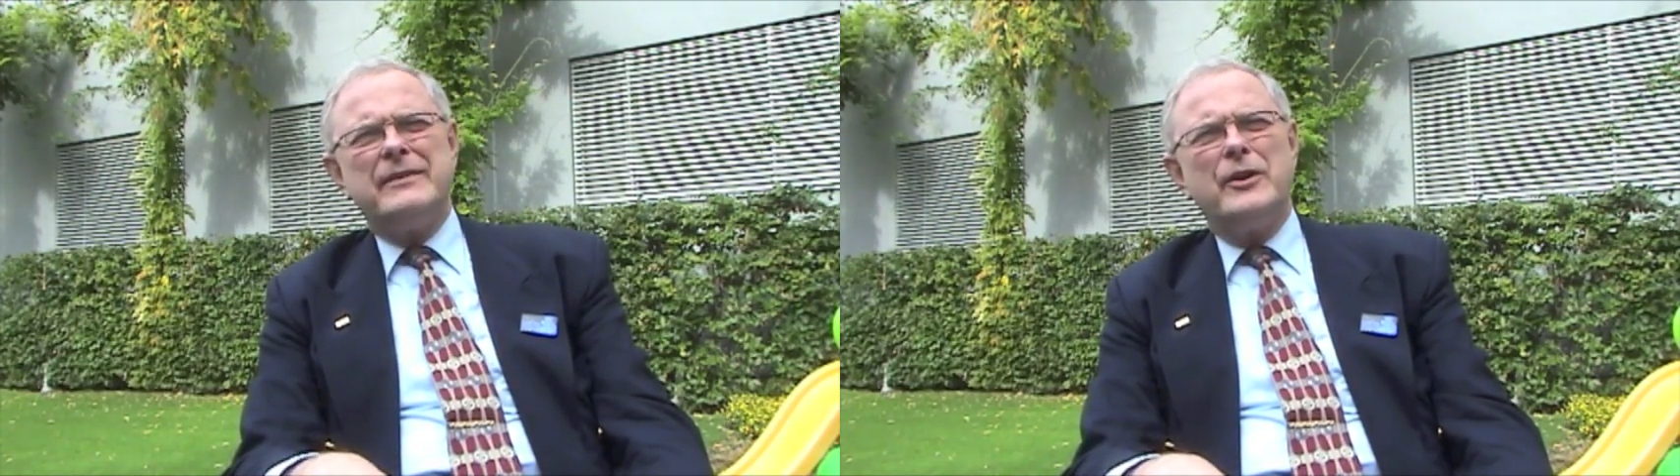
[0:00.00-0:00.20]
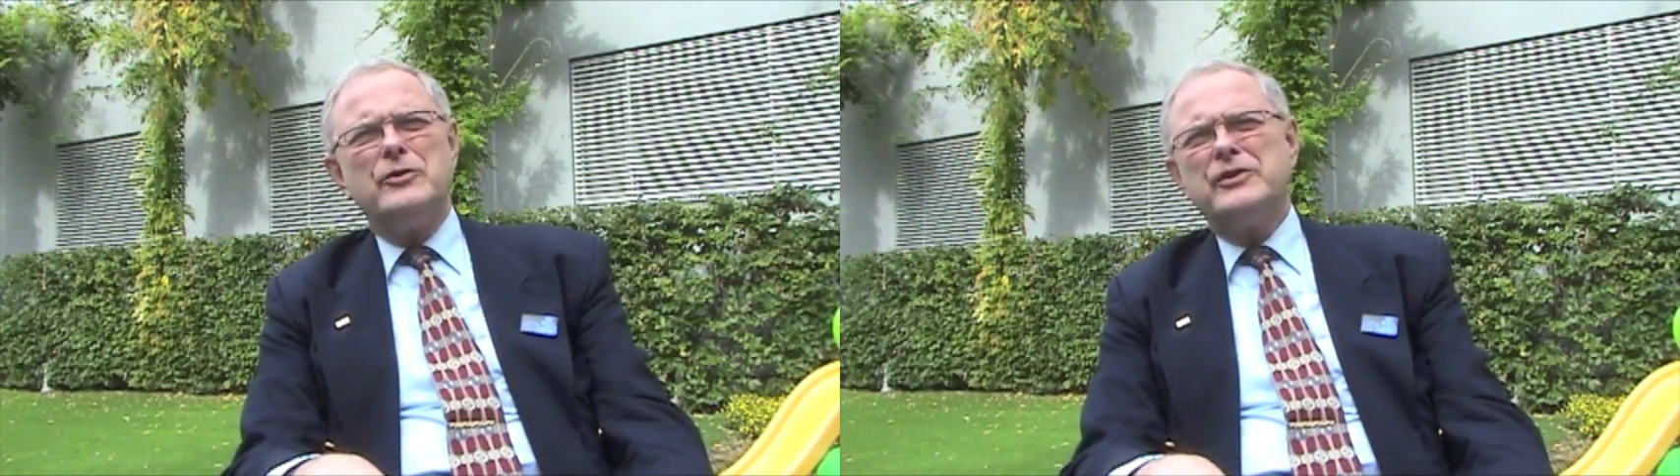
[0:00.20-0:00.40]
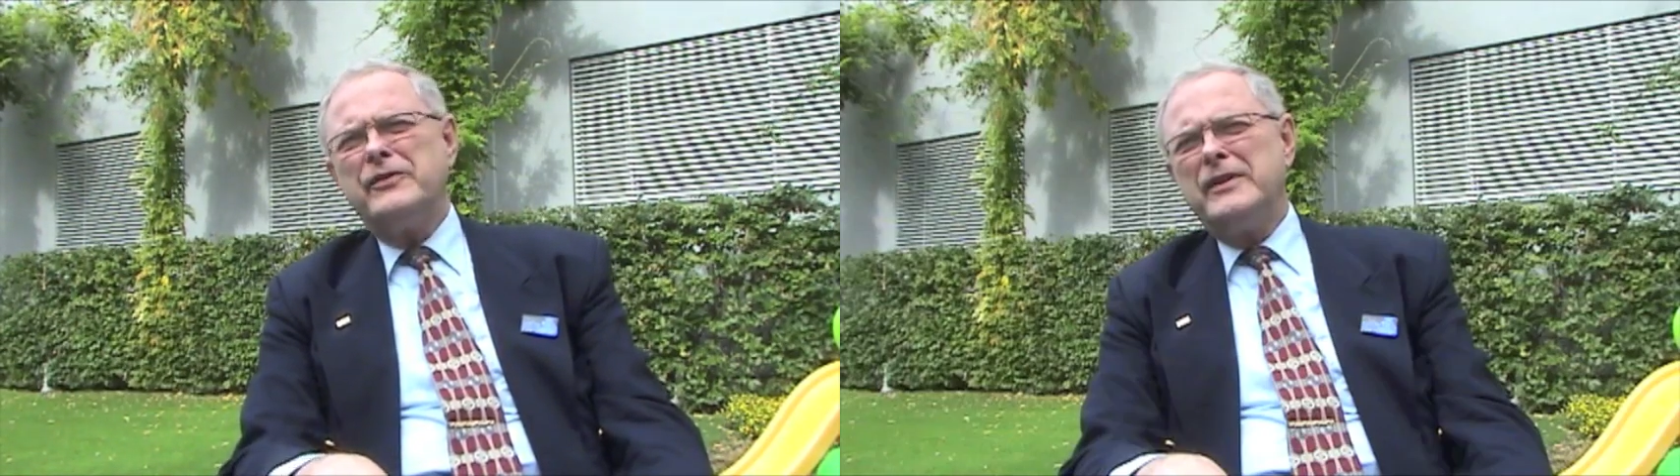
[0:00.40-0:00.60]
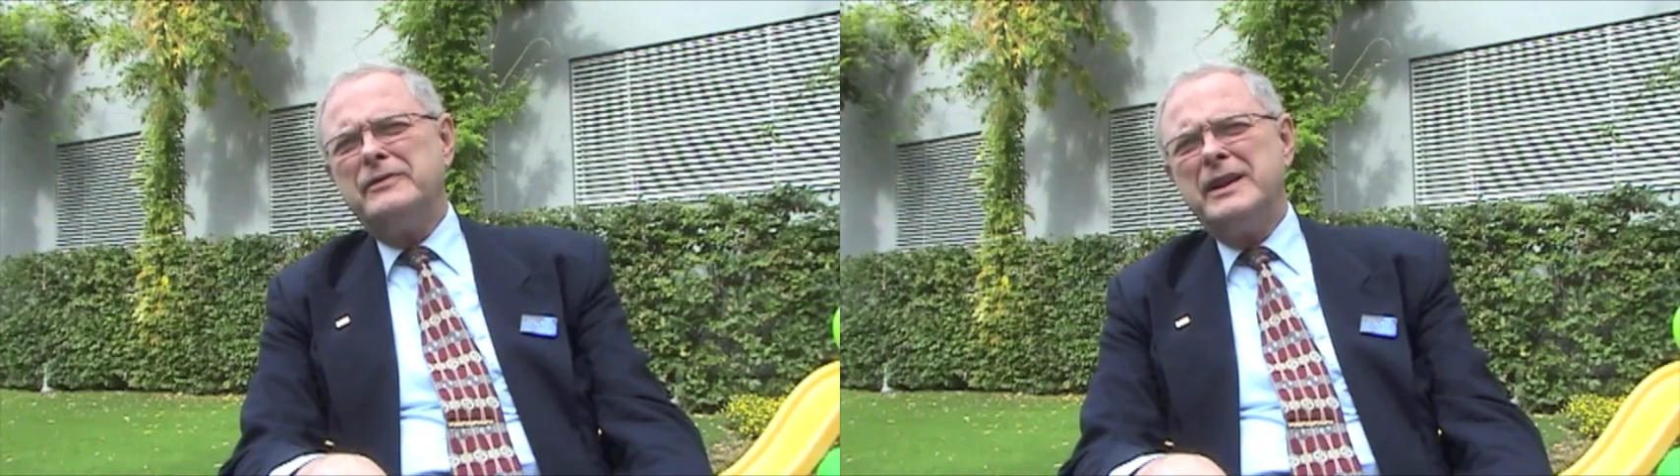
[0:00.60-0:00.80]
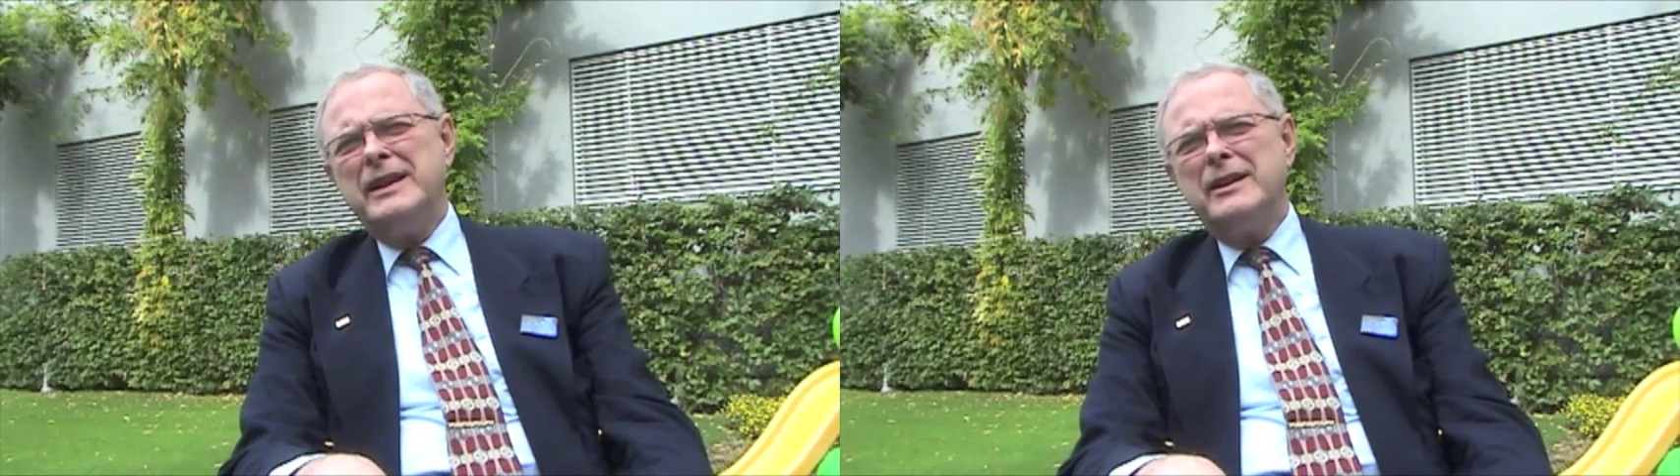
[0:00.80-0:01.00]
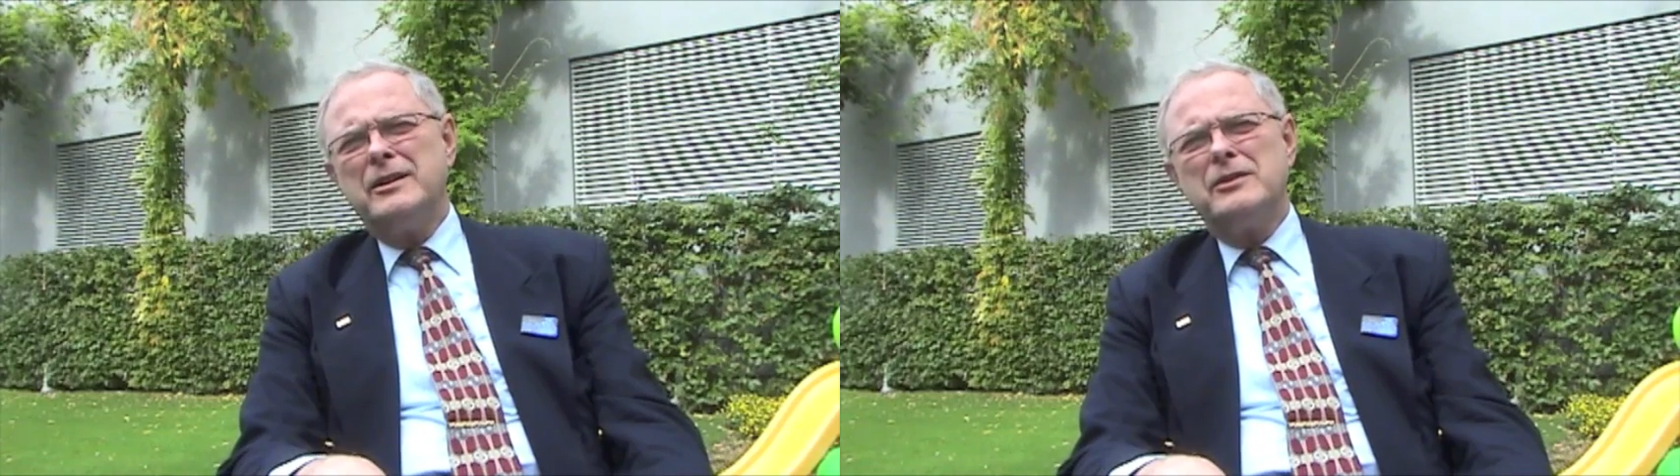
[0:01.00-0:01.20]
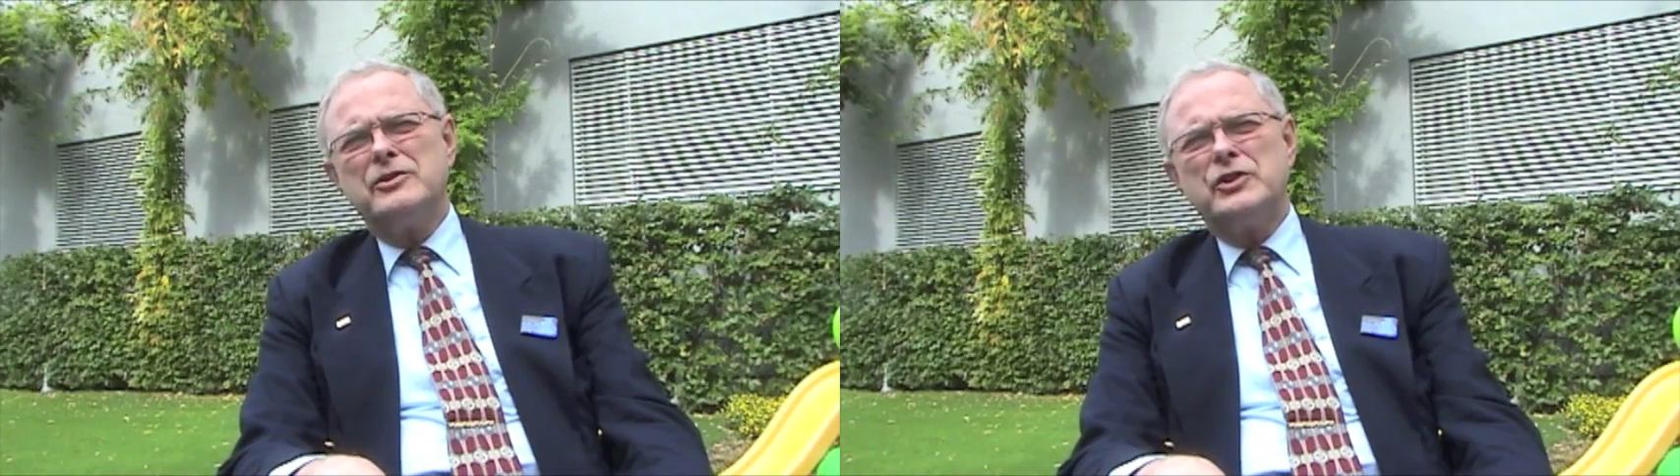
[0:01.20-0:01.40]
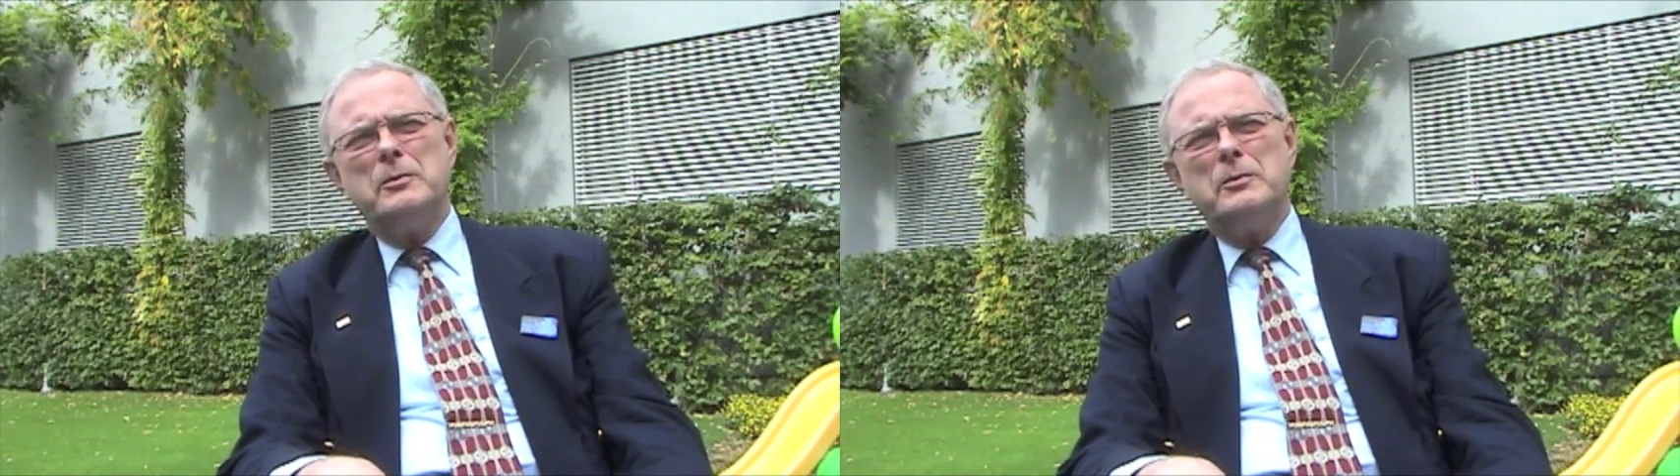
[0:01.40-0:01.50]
in those 50 years,